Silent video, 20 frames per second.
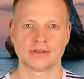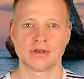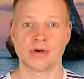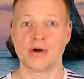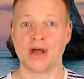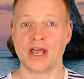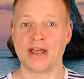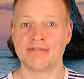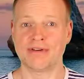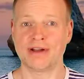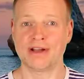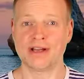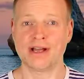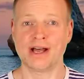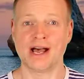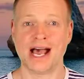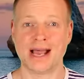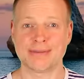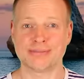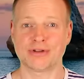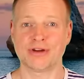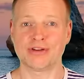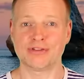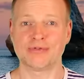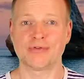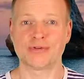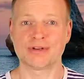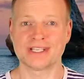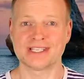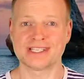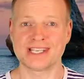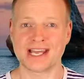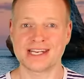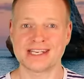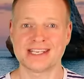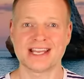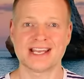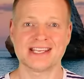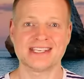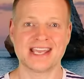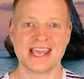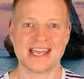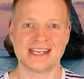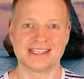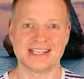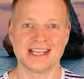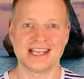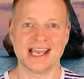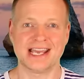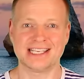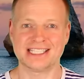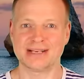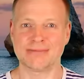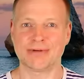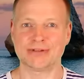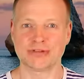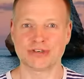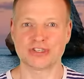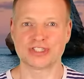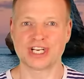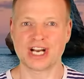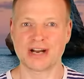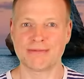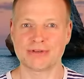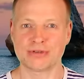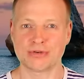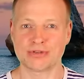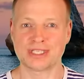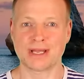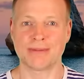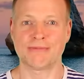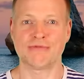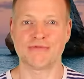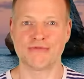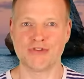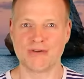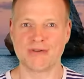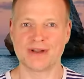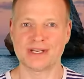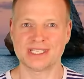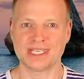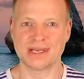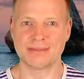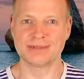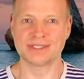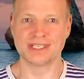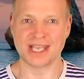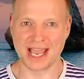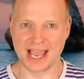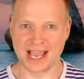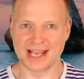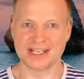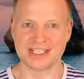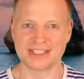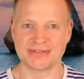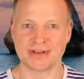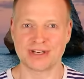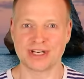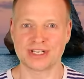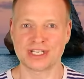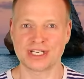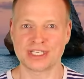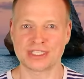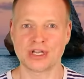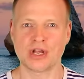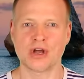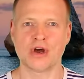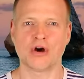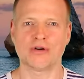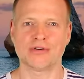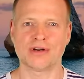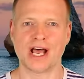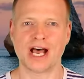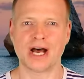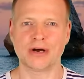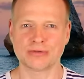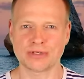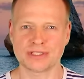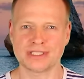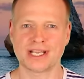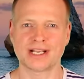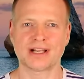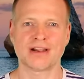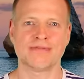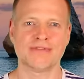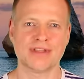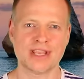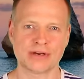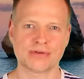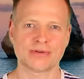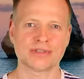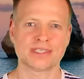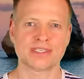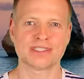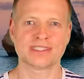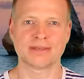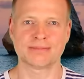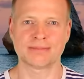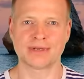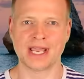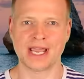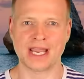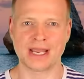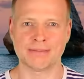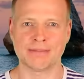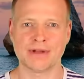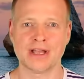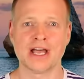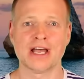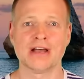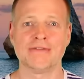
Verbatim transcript: However, I'm not fully done here yet, as I want to share with you some further tips and strategies on how to tackle the ecosystem game,